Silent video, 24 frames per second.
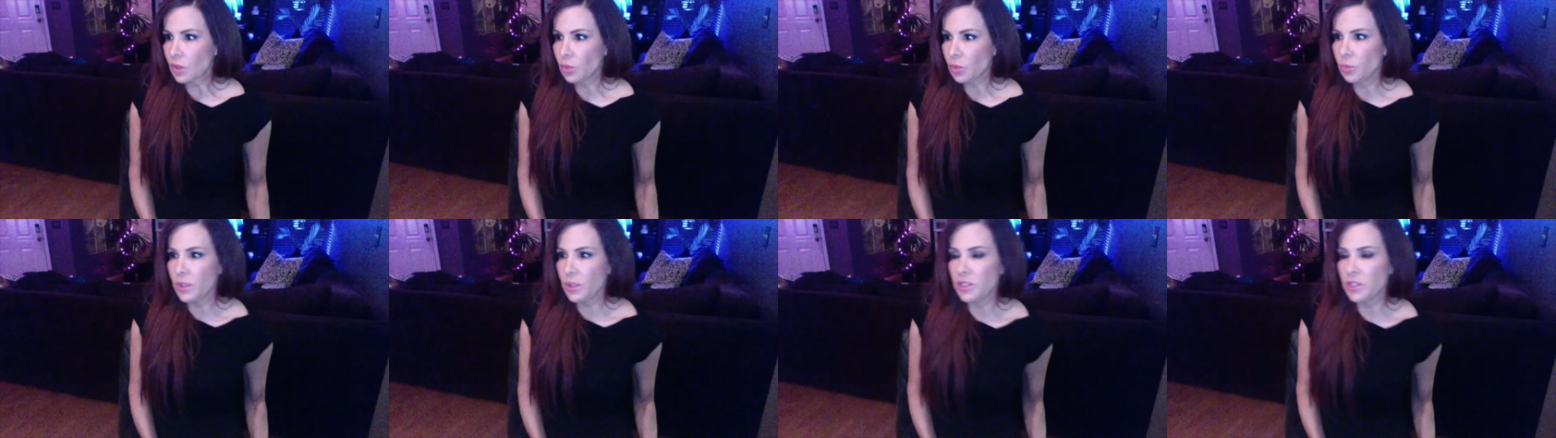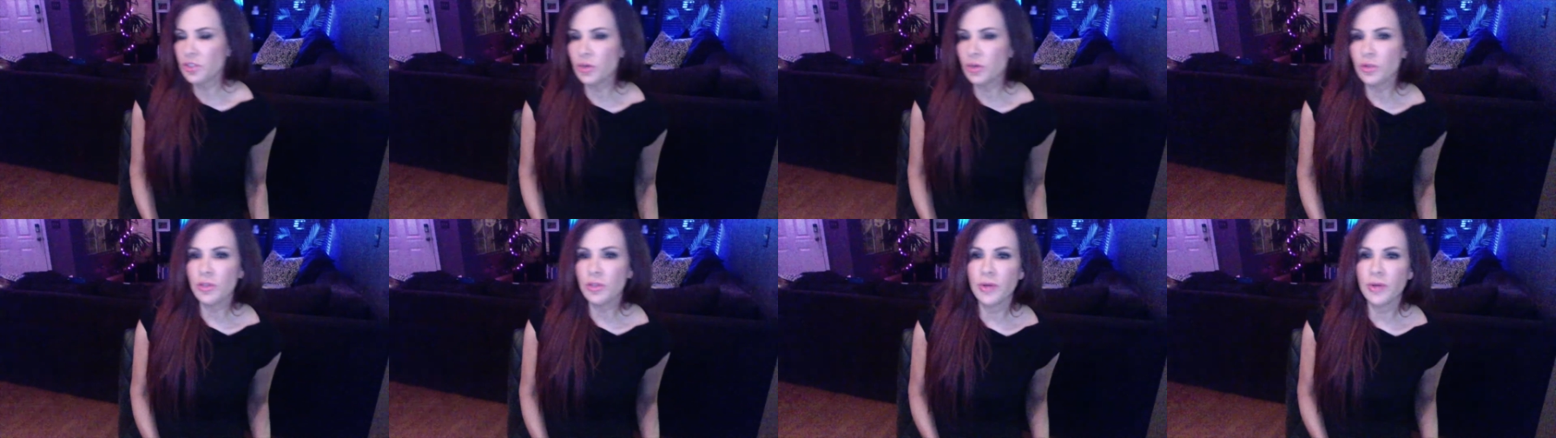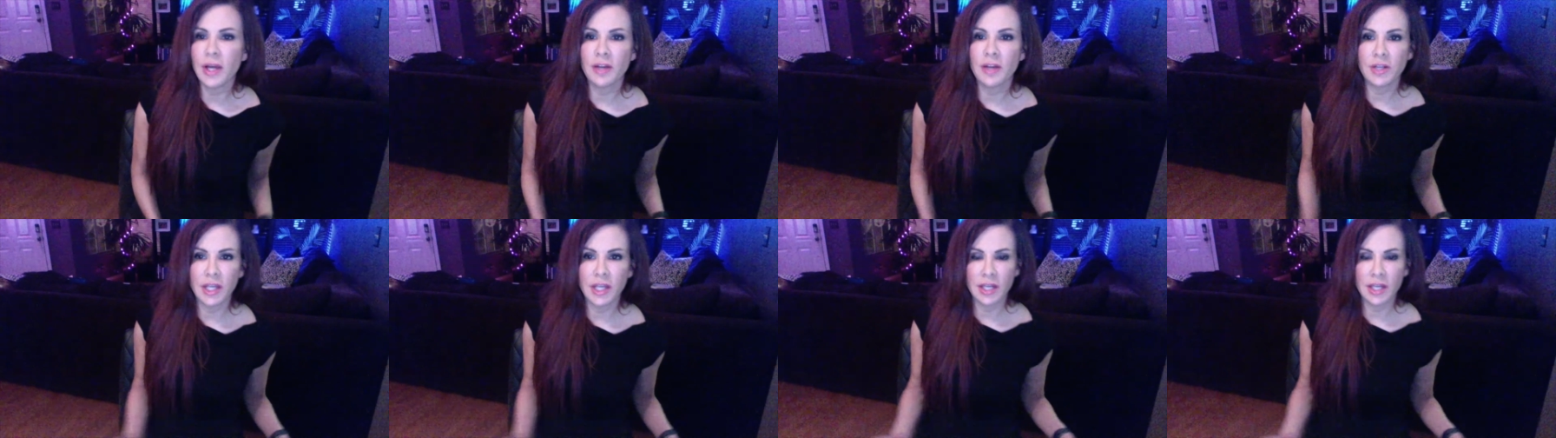We don't know
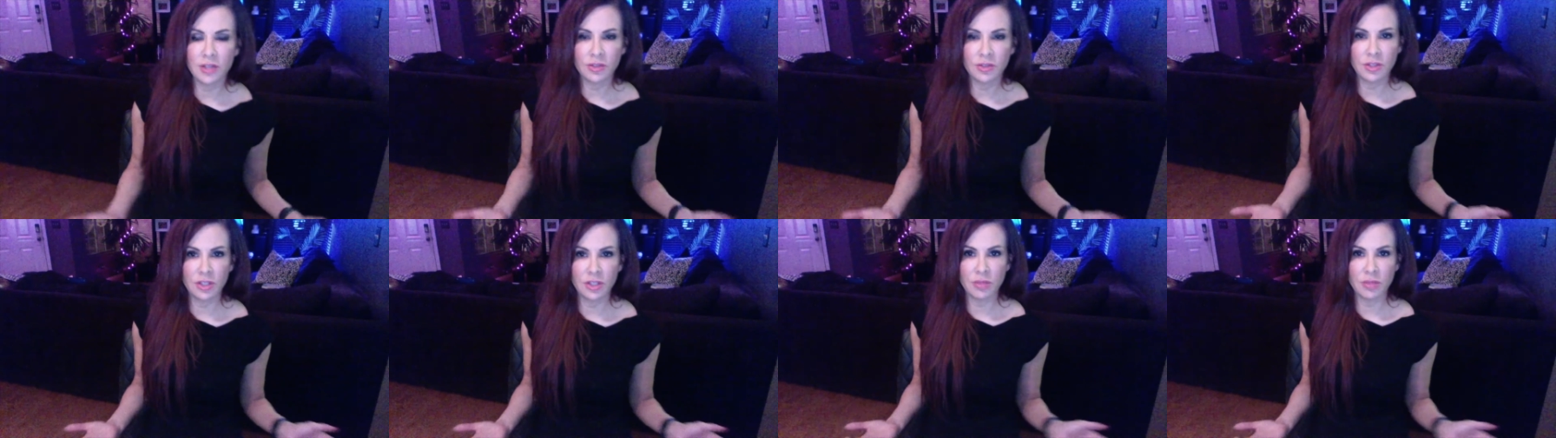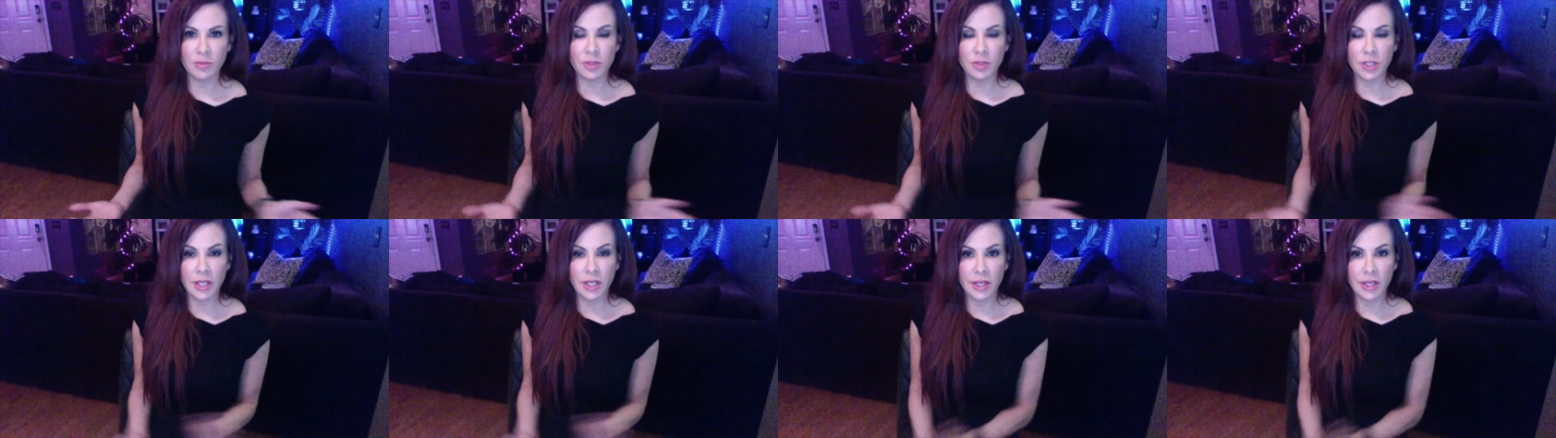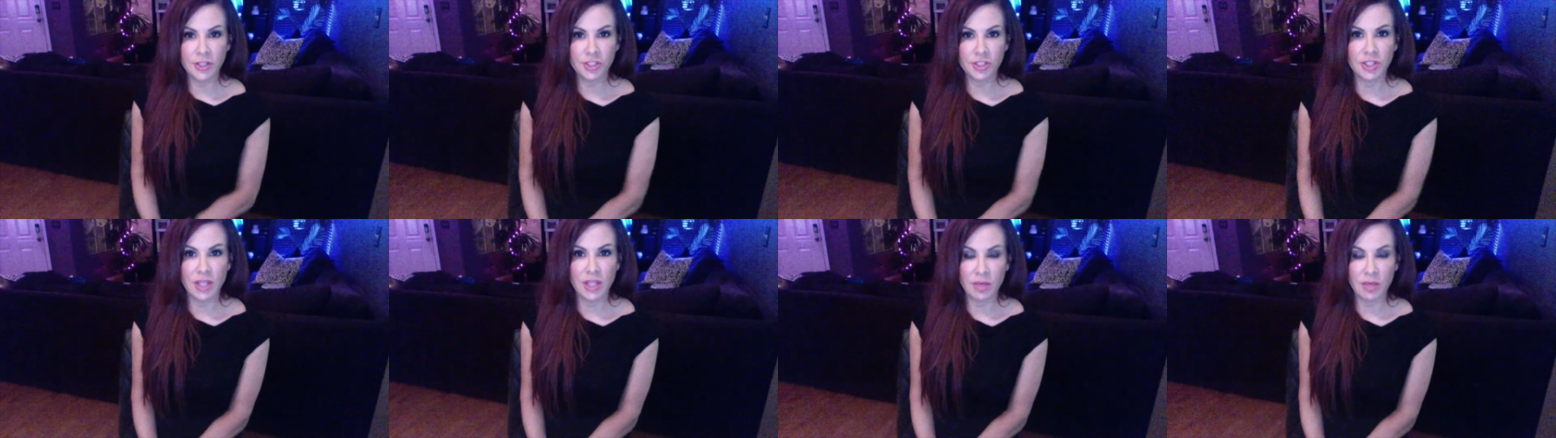how to handle the
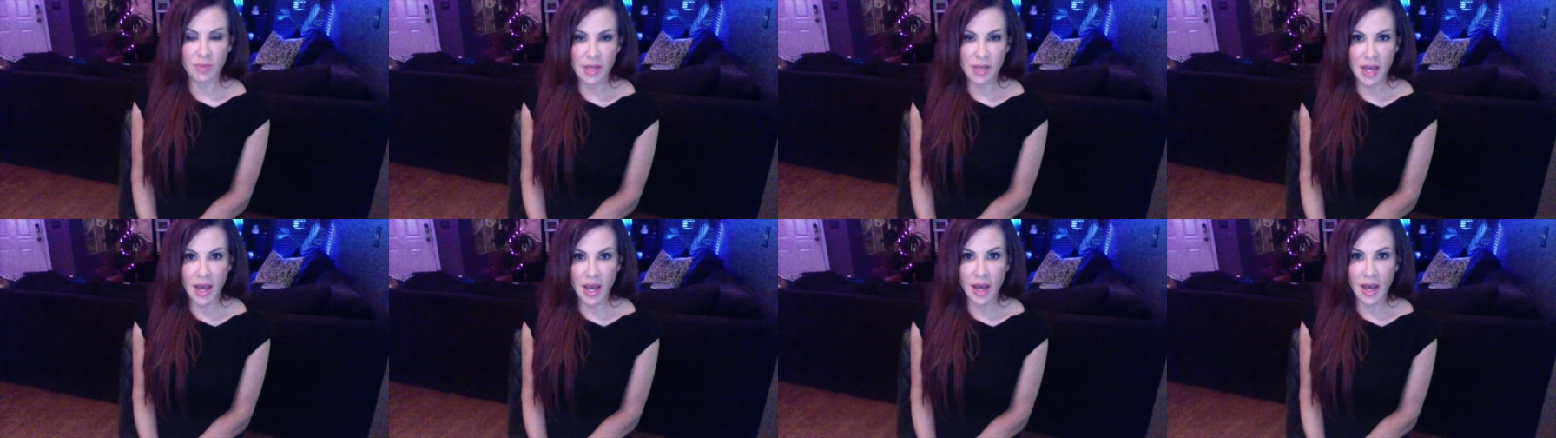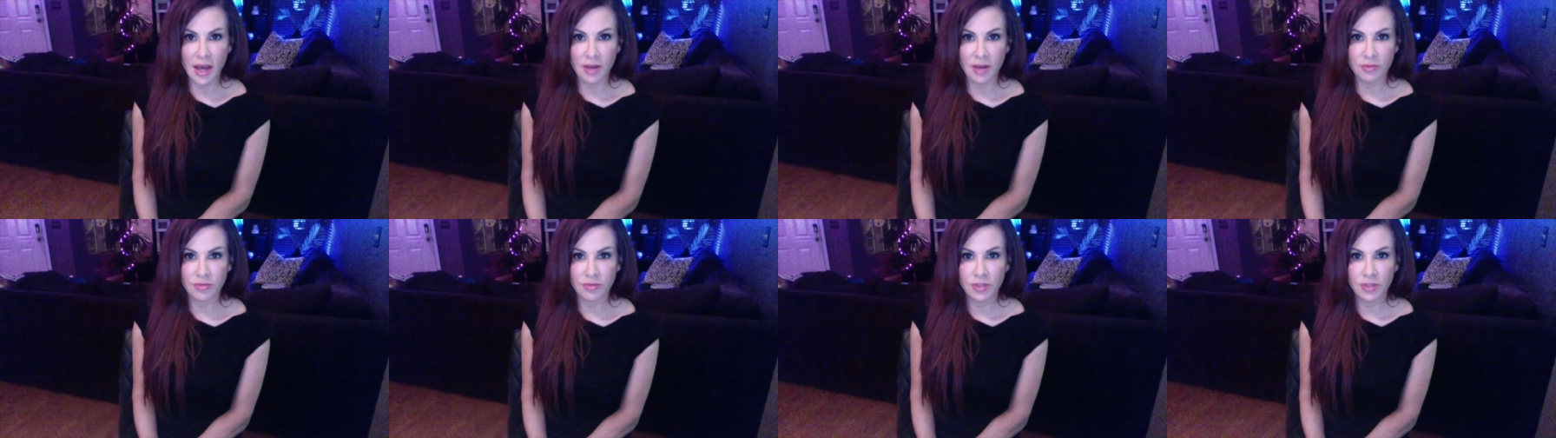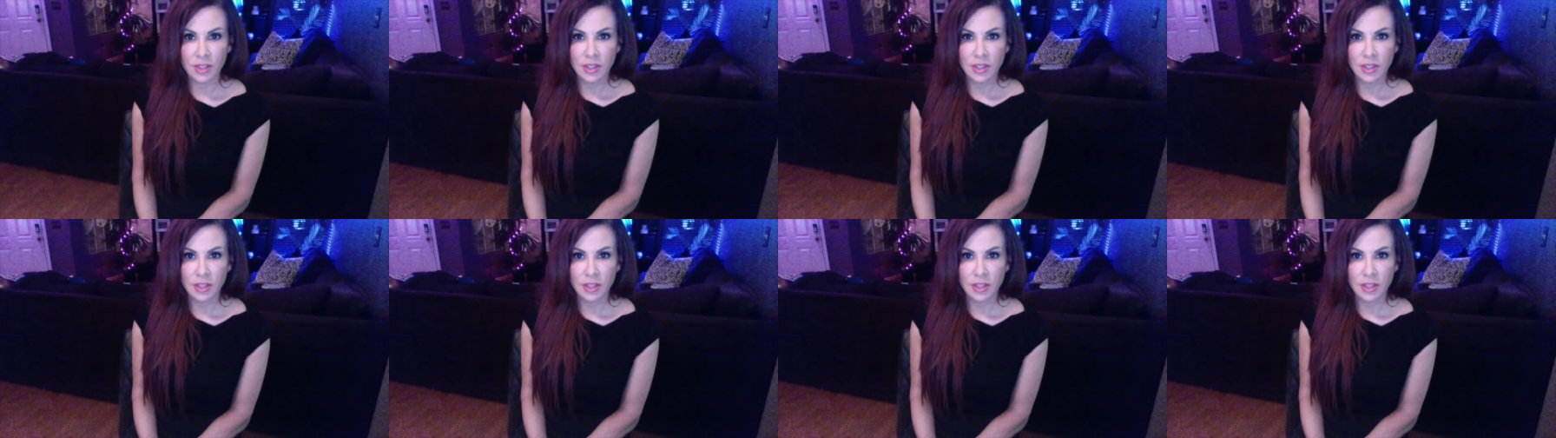communication that we have.